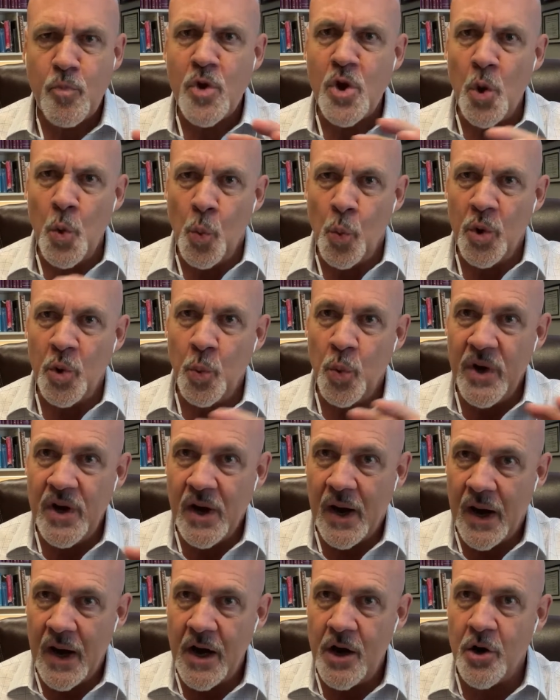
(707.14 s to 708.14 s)
when we
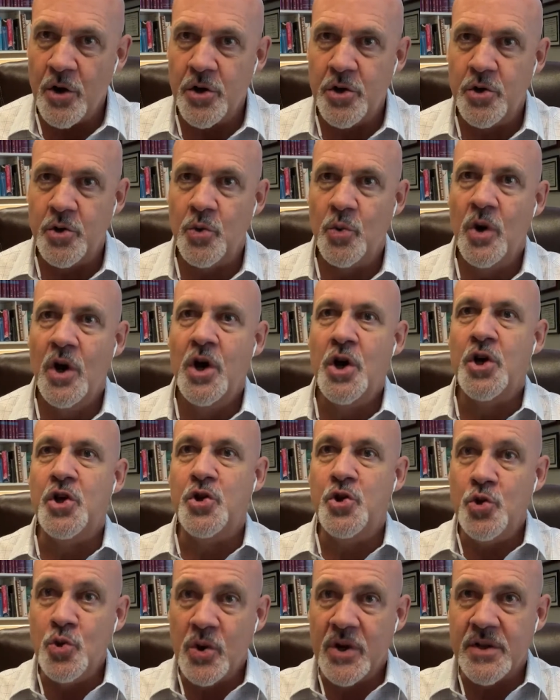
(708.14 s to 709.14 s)
hire you,
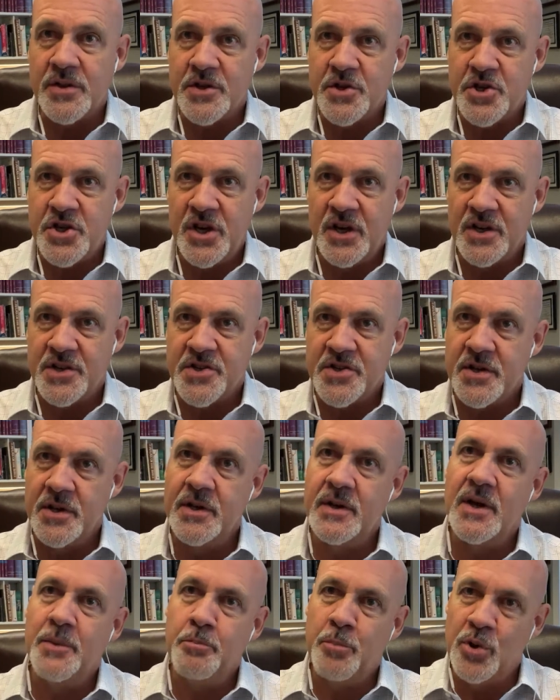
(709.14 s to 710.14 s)
you get the chance then to
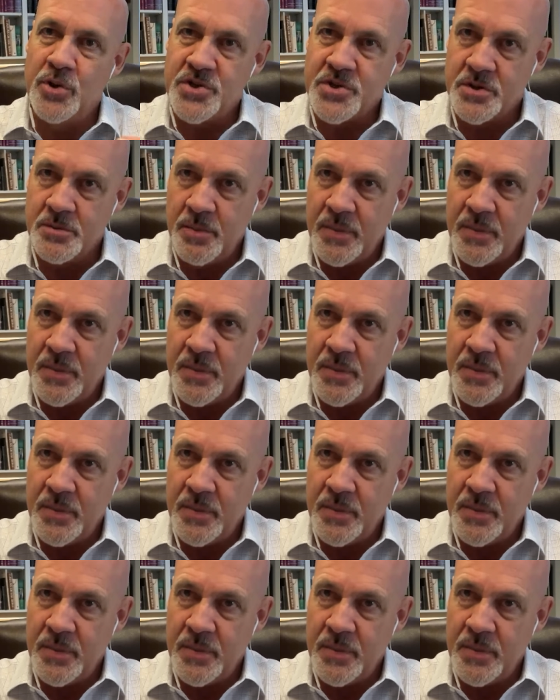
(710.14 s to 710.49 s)
put some